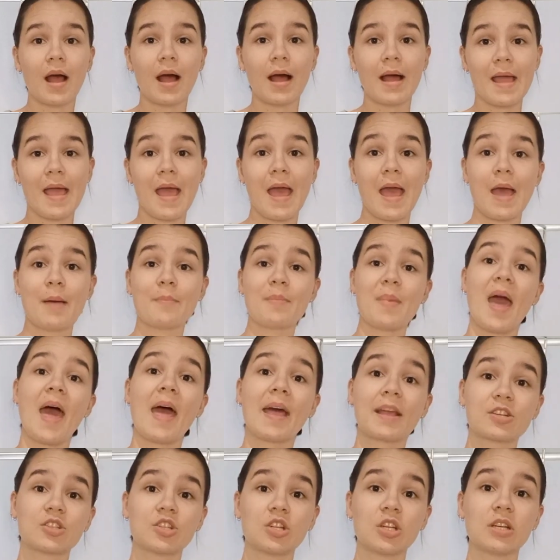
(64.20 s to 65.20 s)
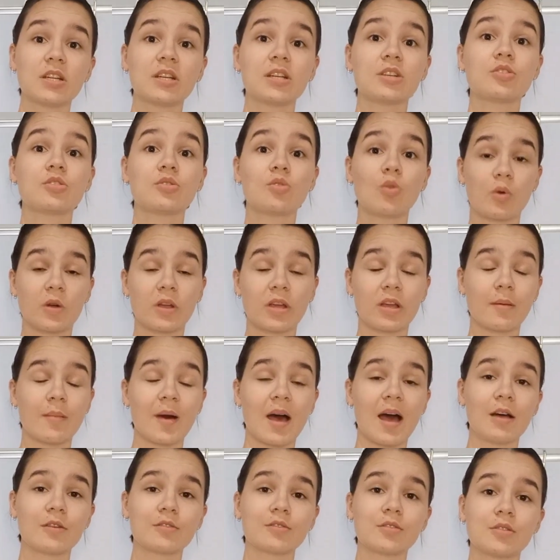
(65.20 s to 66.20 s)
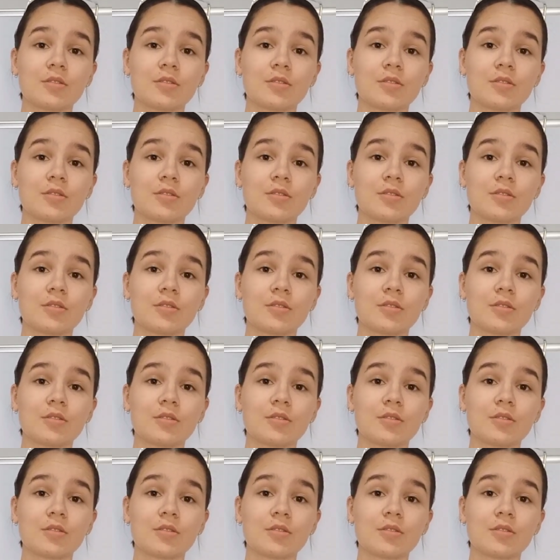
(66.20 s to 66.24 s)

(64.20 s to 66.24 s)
I am actually talking about.